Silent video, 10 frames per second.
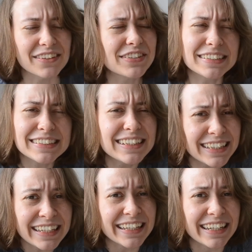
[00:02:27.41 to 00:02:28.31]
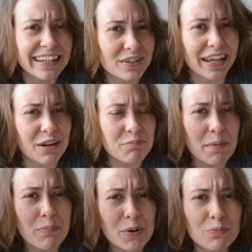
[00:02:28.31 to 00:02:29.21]
It feels clean. Like I
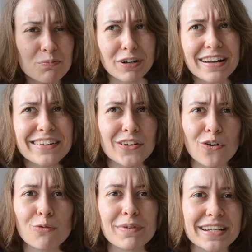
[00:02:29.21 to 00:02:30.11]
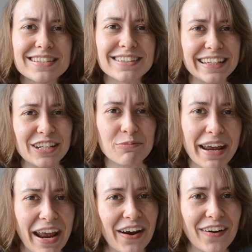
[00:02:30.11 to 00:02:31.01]
put bread dough basically in my
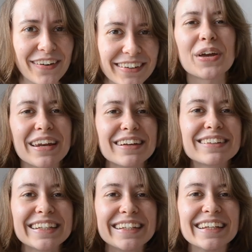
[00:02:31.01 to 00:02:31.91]
hair and it cleaned